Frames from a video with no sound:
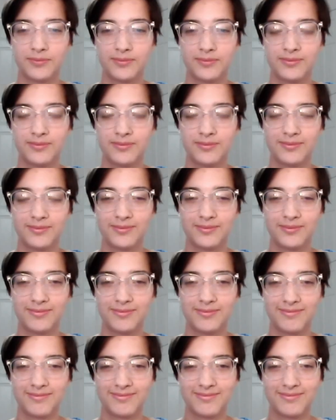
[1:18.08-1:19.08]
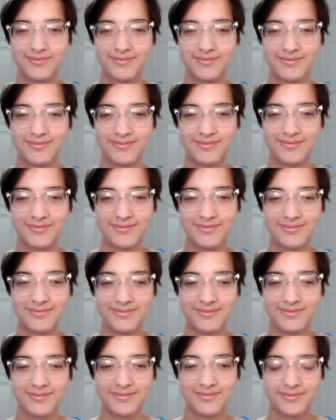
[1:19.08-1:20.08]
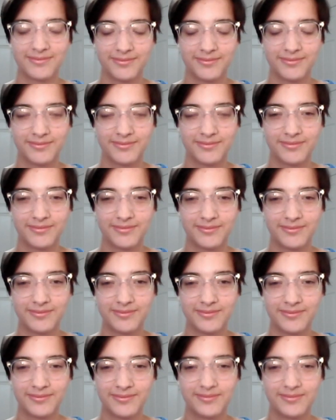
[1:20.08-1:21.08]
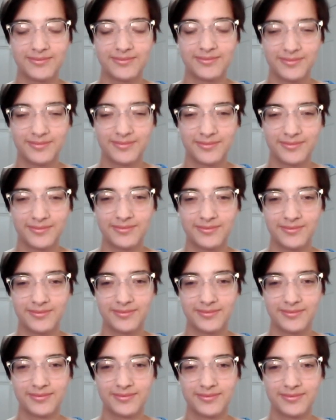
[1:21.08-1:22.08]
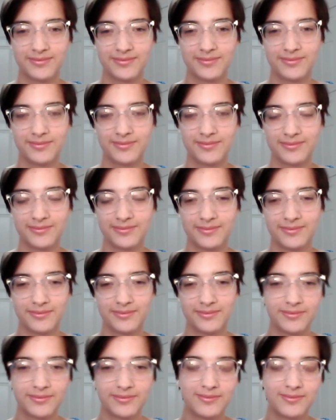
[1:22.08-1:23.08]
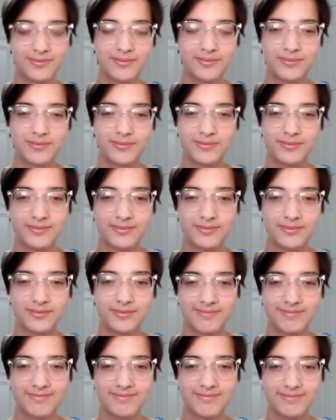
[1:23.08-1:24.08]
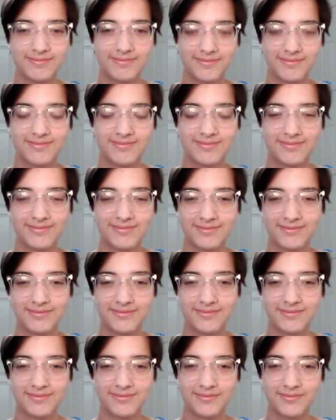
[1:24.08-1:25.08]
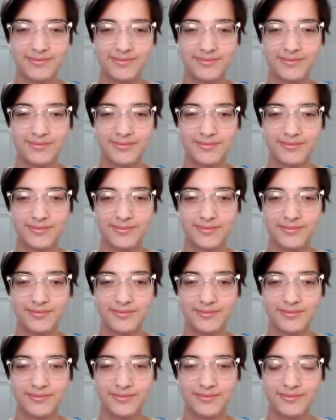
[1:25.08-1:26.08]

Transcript: No words are spoken by the person on screen.